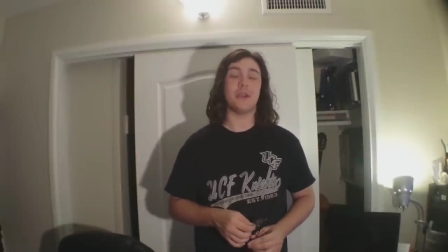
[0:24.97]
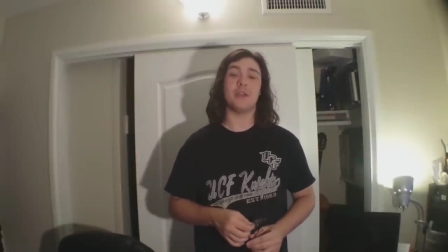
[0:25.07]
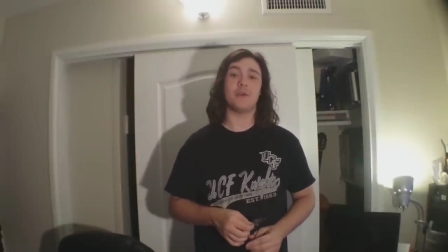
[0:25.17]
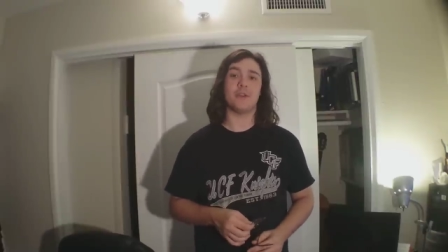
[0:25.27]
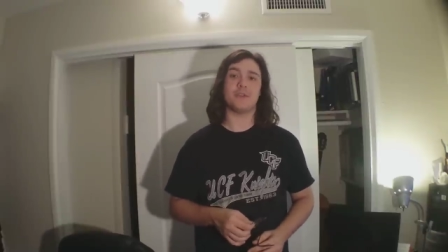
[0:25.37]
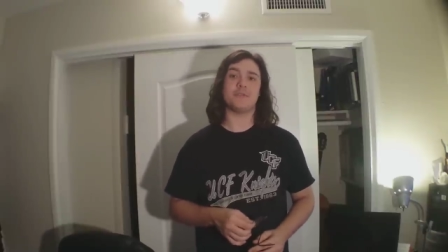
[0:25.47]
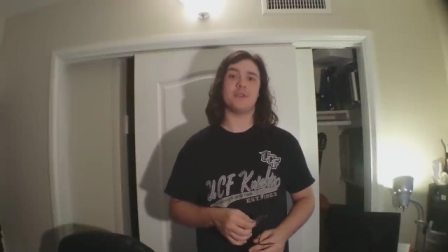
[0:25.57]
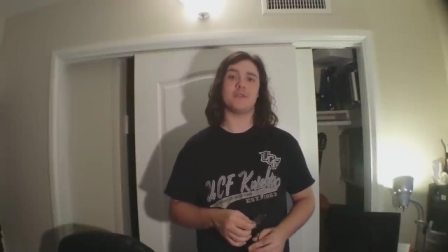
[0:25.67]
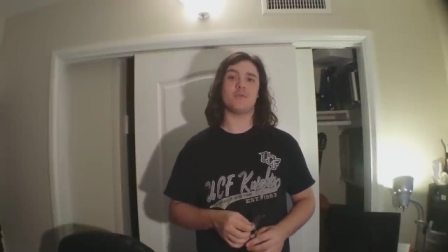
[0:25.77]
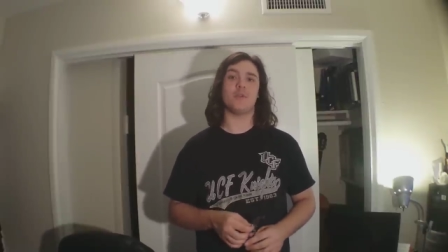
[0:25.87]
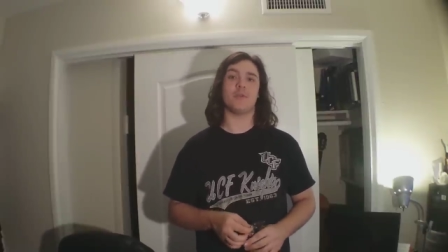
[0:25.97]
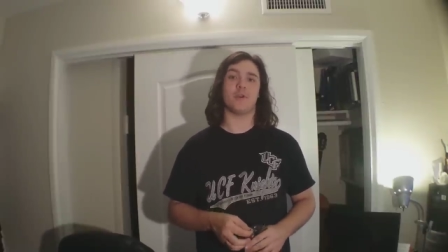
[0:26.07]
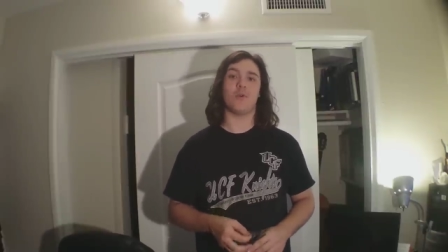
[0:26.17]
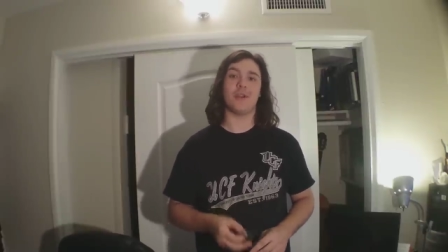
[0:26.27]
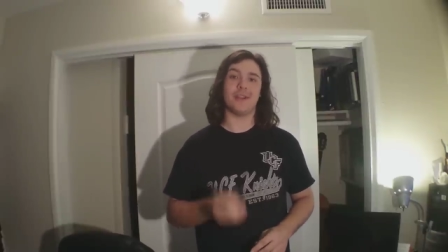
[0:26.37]
You know what also sucks? When you're
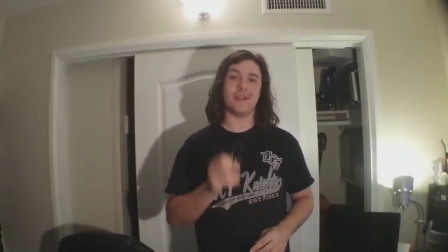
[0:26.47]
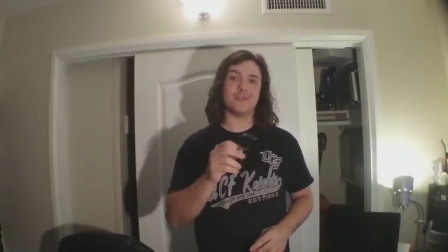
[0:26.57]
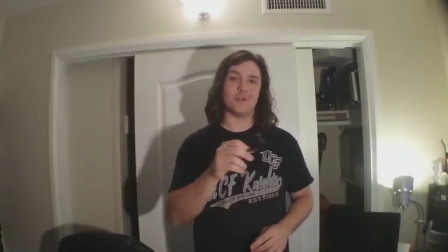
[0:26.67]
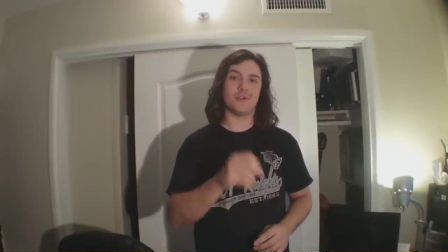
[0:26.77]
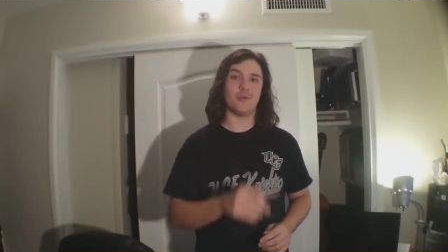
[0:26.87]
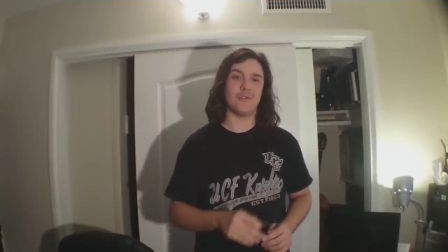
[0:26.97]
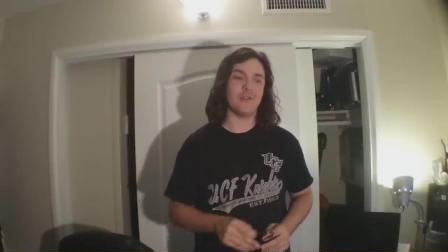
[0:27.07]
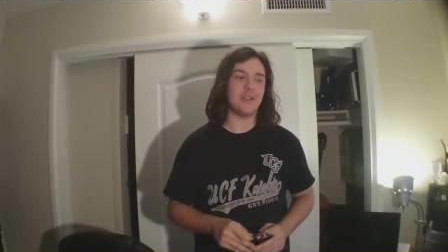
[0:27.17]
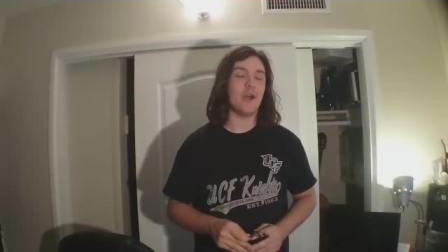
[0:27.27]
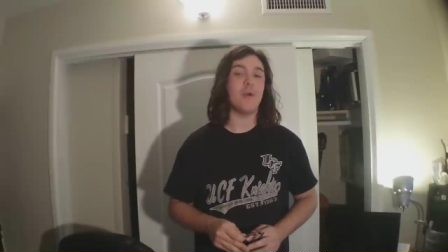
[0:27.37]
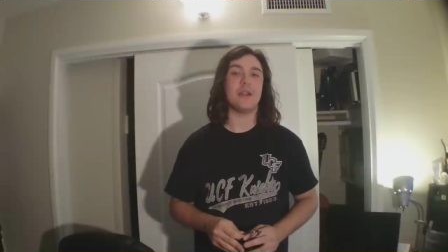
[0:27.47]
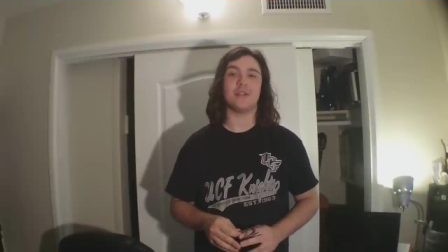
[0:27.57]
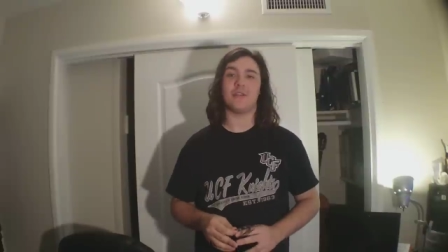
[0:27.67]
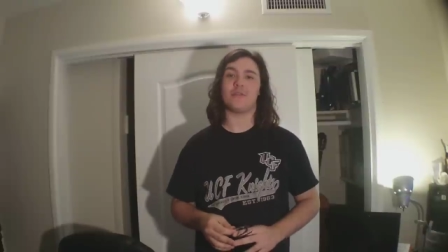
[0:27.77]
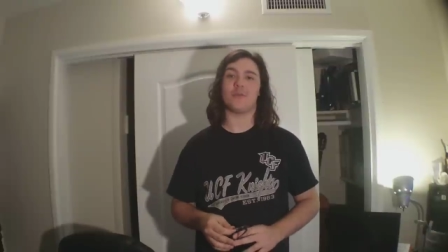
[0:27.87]
recording an intro to a video and
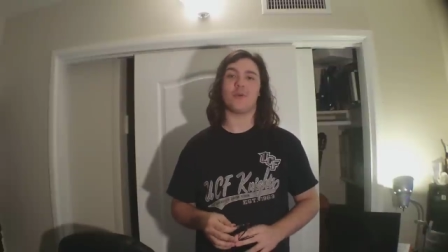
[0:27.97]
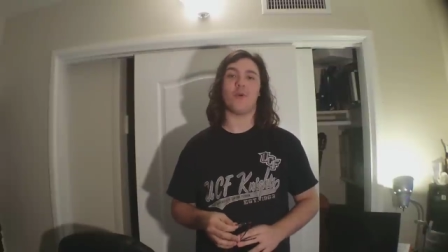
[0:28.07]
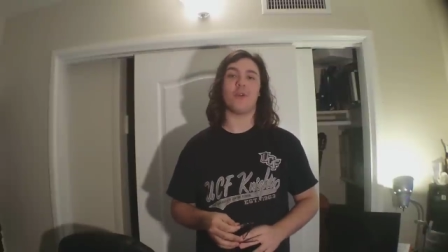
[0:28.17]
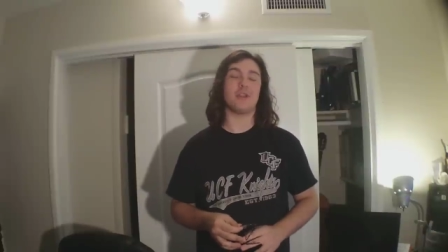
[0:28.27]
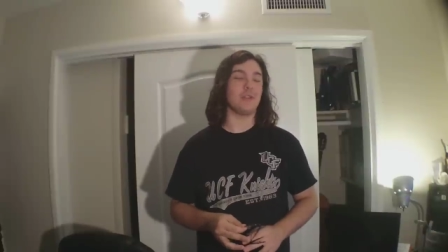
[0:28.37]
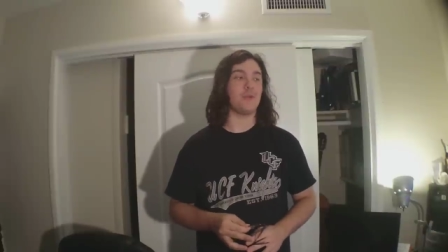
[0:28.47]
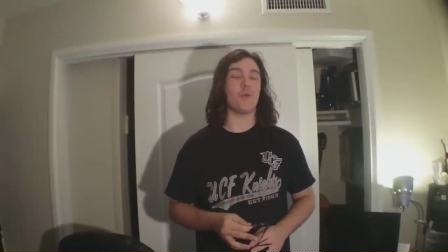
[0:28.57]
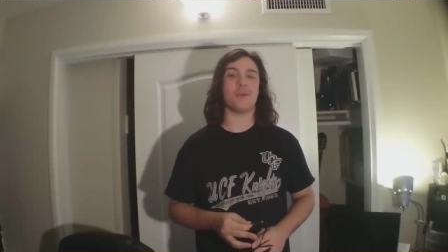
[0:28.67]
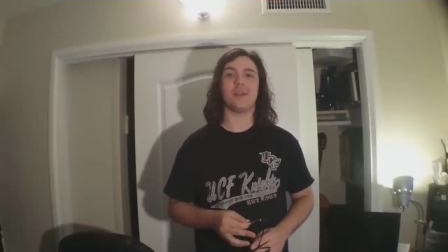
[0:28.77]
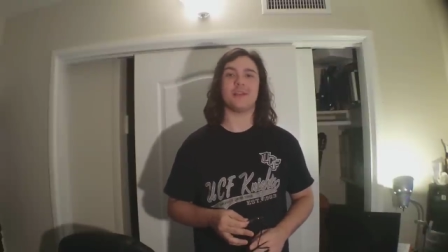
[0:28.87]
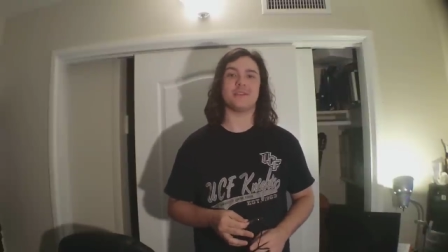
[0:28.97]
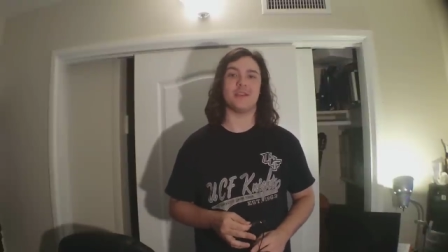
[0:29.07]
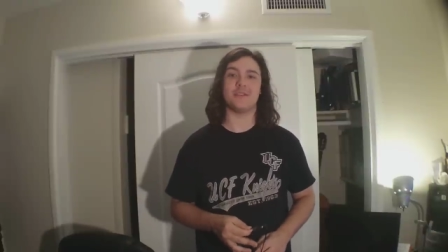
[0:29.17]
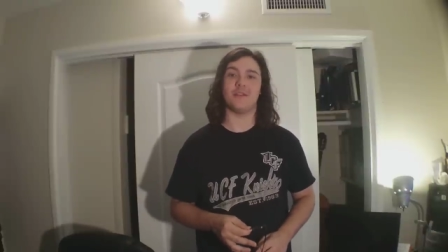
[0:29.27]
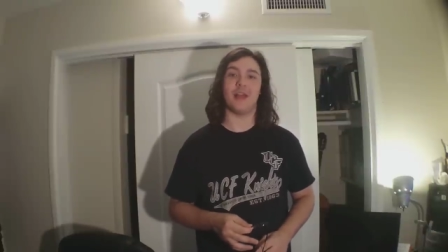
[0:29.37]
it doesn't record and you don't realize
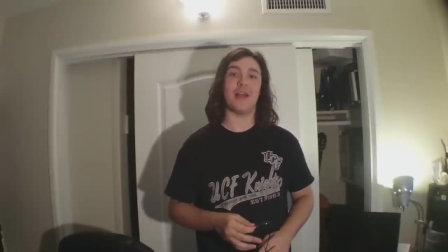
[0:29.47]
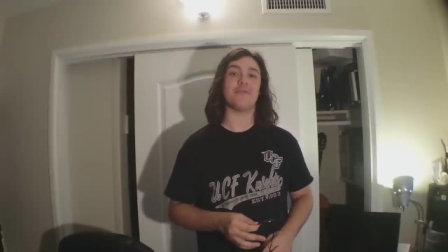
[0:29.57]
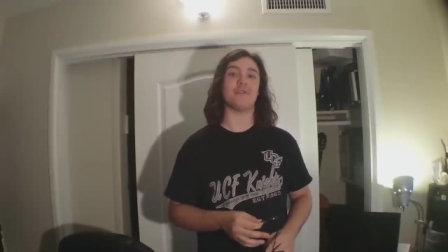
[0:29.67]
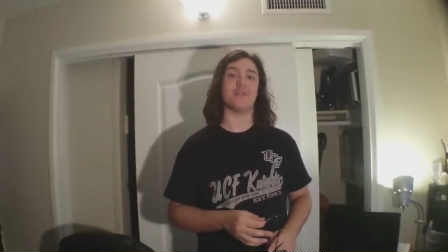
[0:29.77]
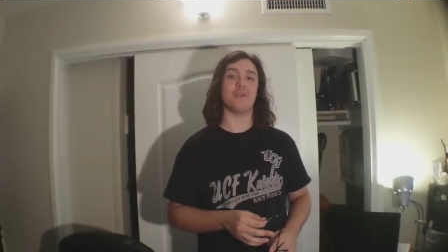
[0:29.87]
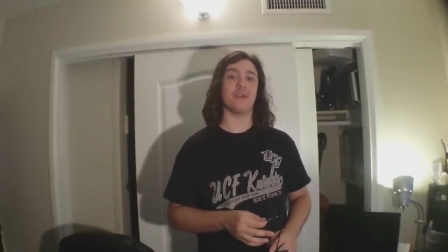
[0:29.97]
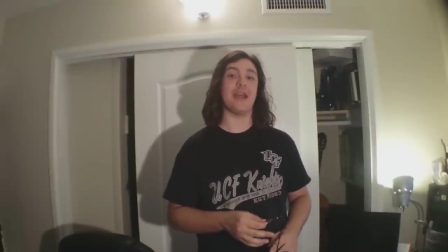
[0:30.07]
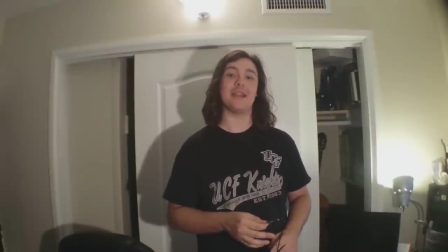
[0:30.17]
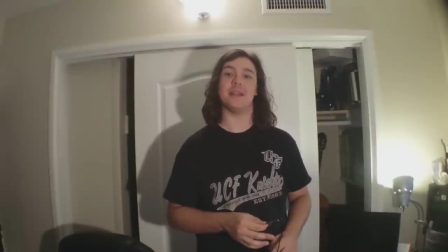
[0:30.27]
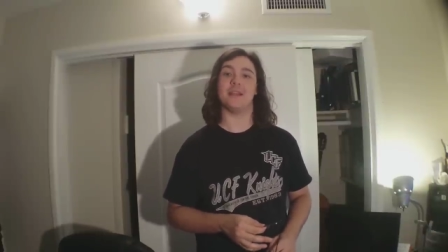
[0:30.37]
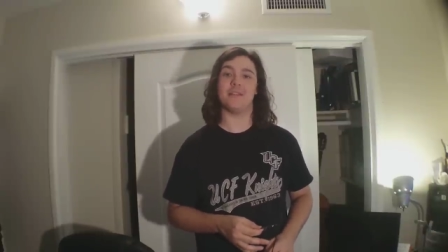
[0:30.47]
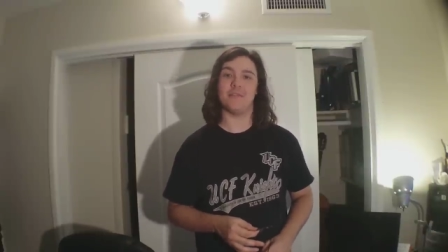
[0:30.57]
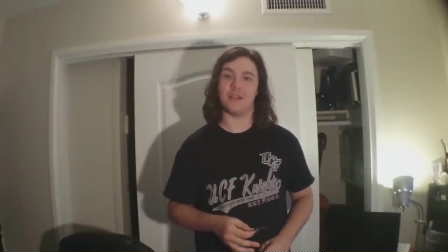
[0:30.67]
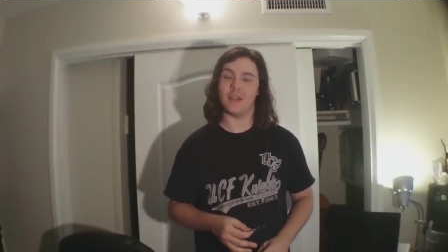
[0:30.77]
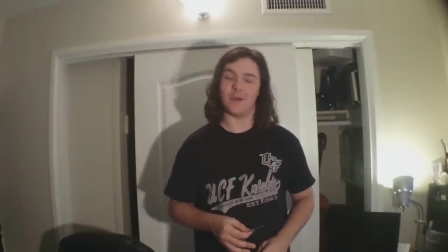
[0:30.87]
that until after you're editing the
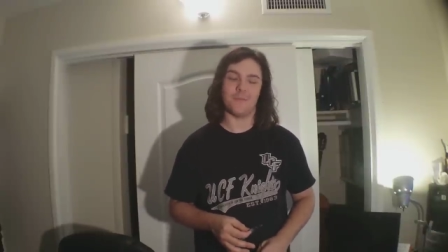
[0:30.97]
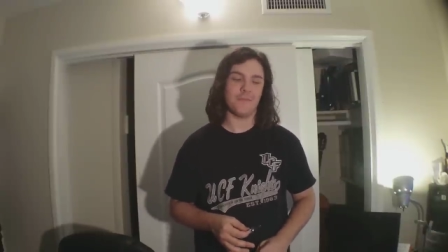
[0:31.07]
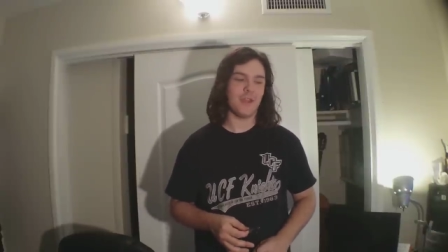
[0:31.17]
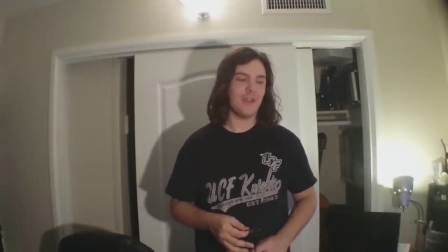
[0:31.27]
video.